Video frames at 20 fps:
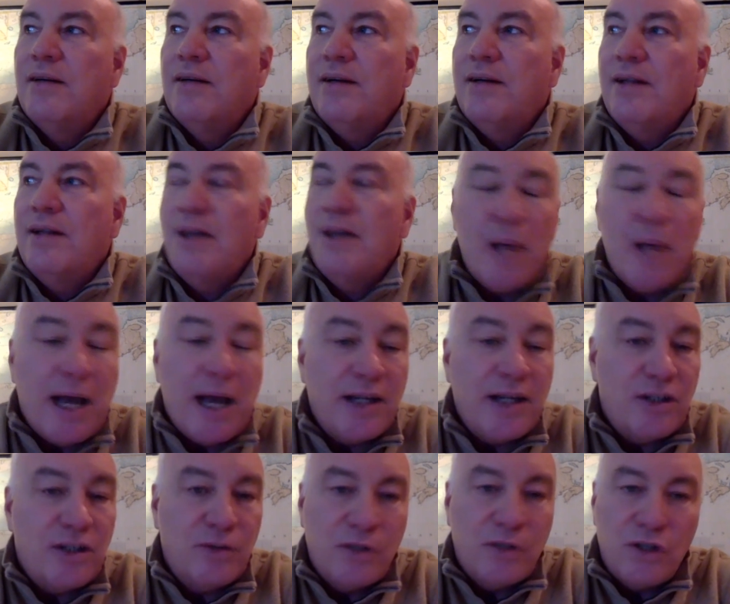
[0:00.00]

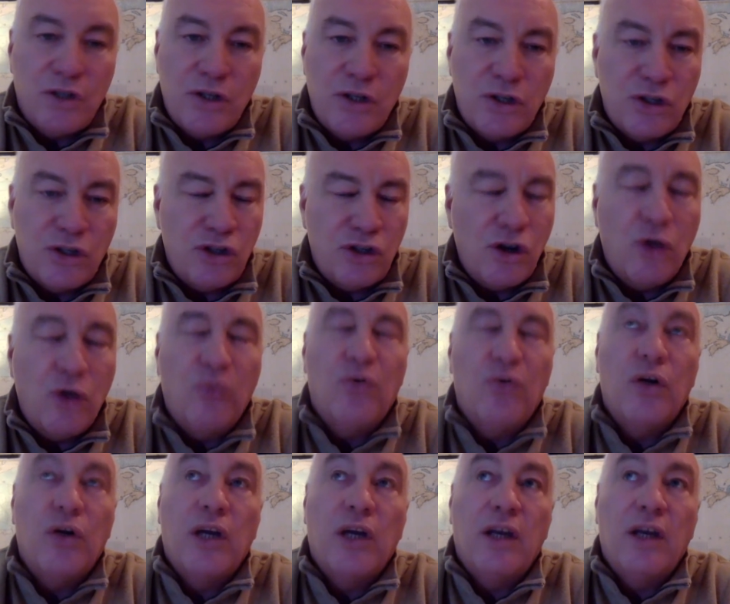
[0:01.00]
Apache was just so
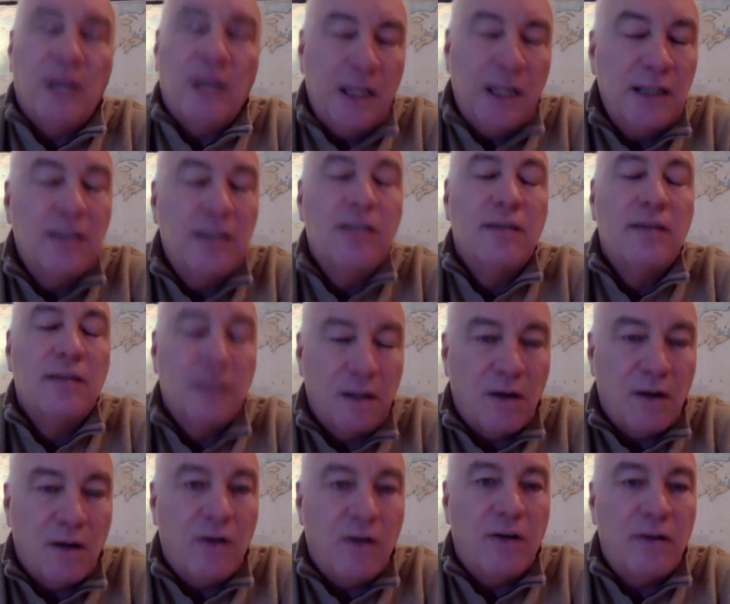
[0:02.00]
forgiving.
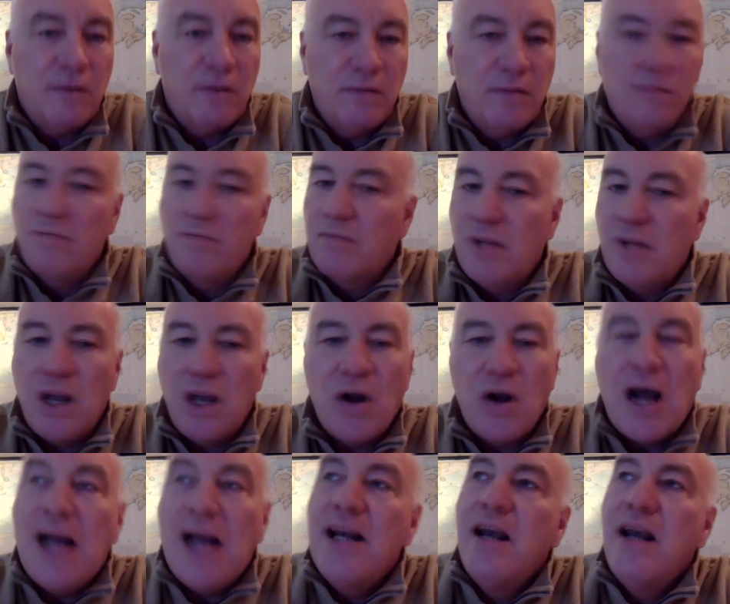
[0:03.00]
on,
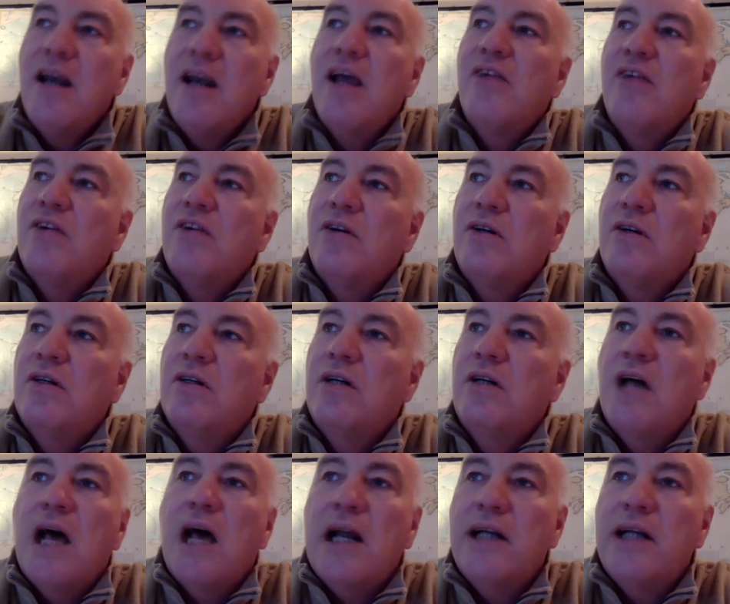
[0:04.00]
I never
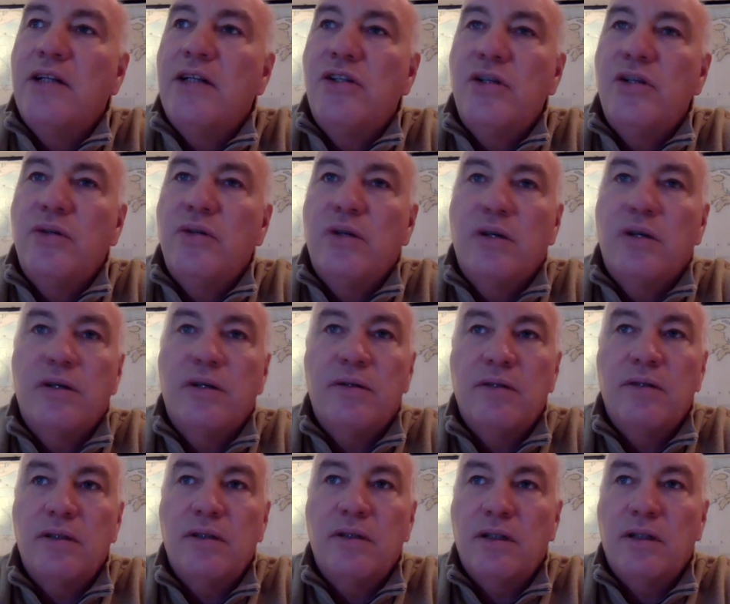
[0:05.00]
got into
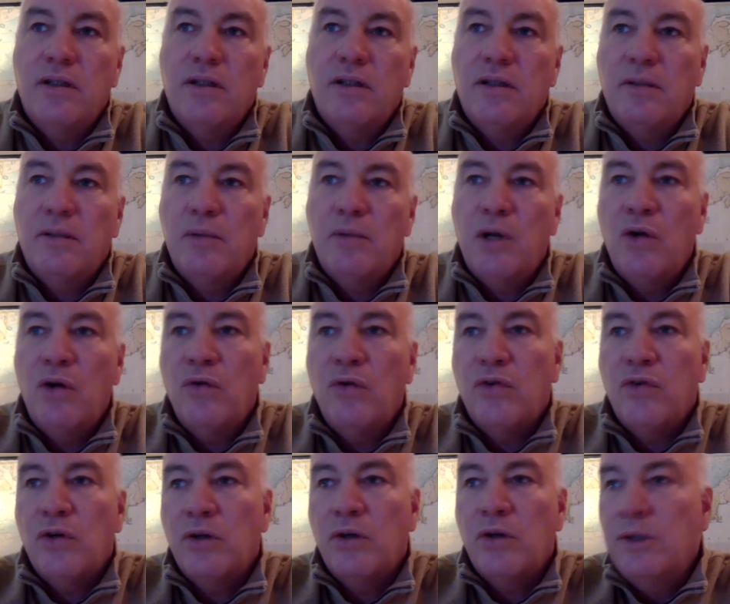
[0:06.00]
a
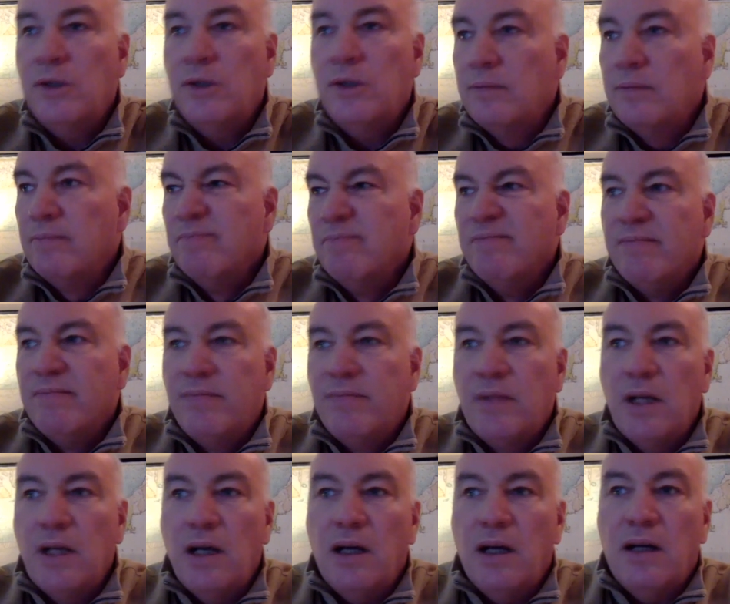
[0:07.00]
maneuver,
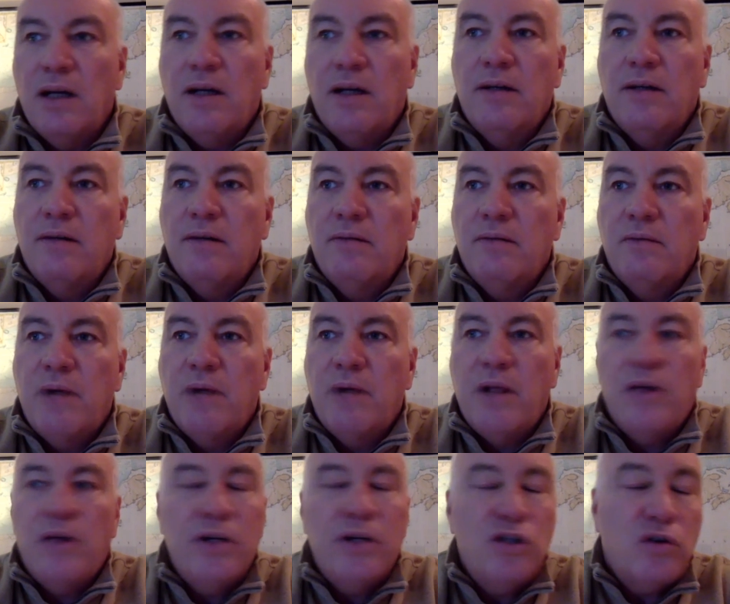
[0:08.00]

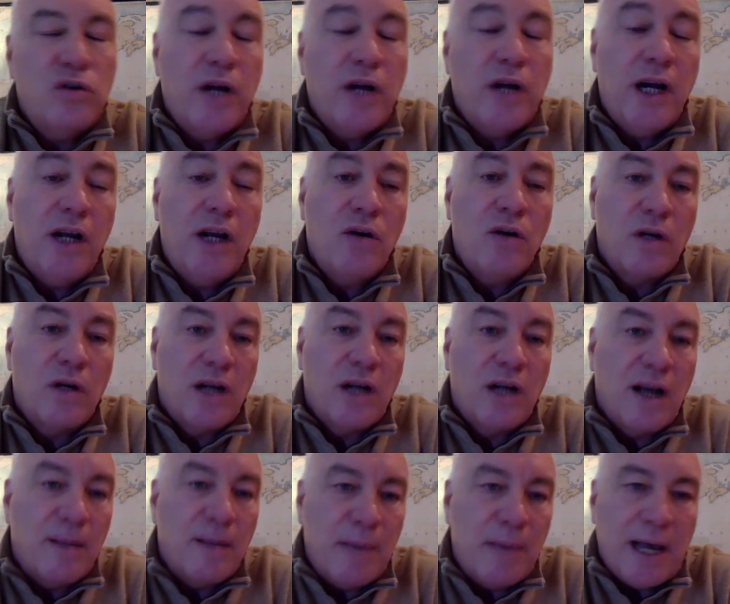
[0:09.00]
whether in training or
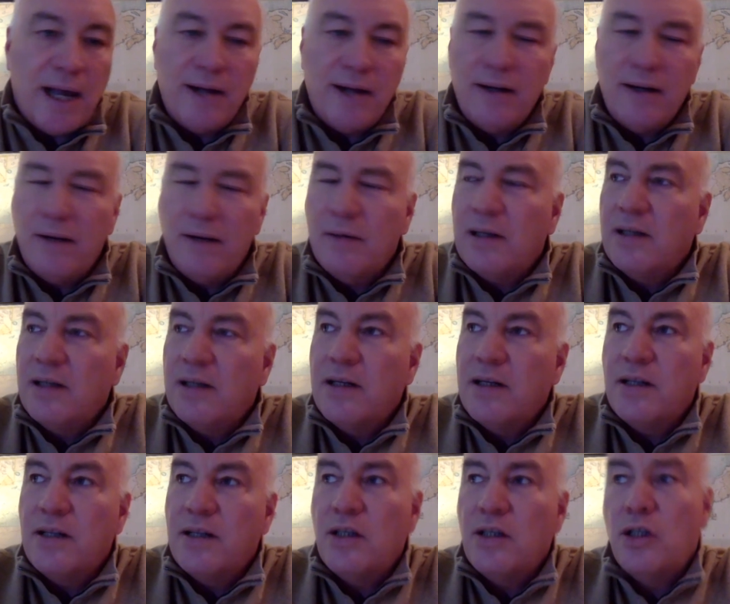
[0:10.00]
combat,
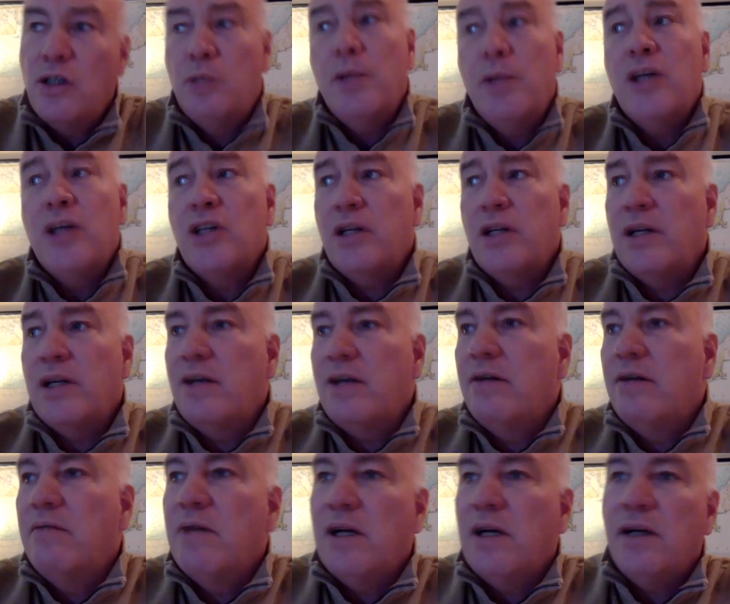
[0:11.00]
especially
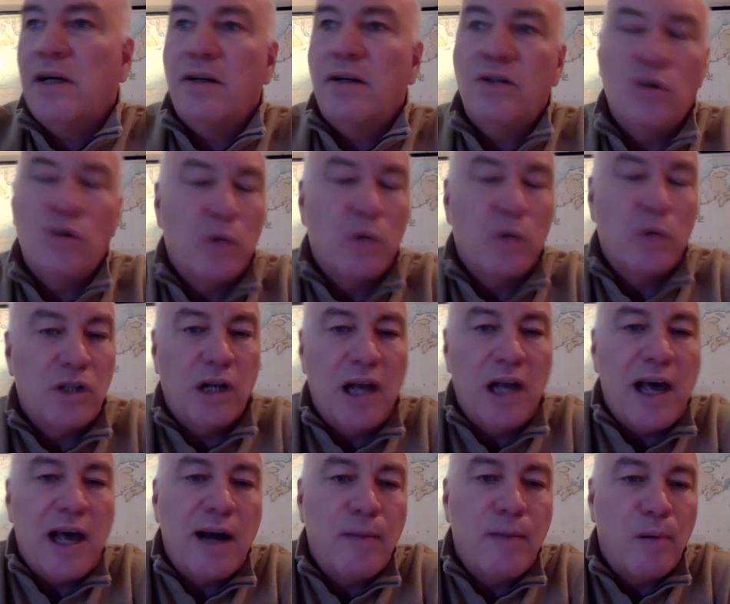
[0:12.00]
towards the
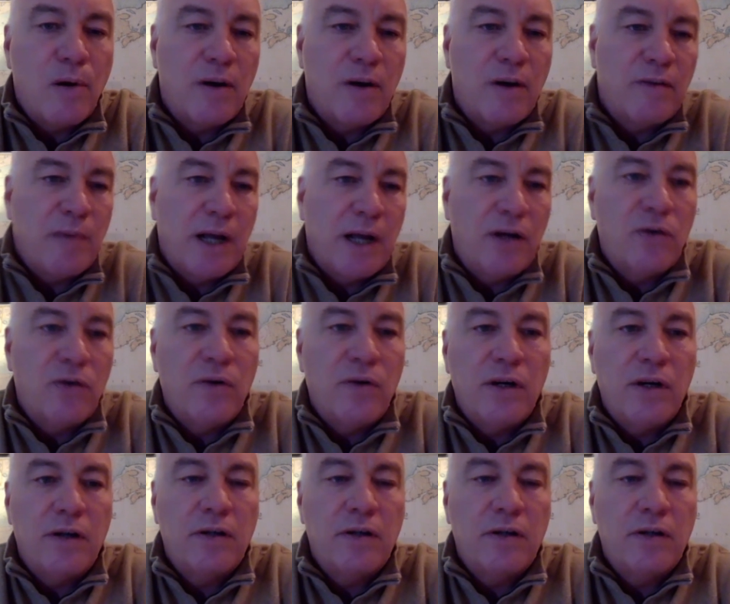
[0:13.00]
latter part of my career,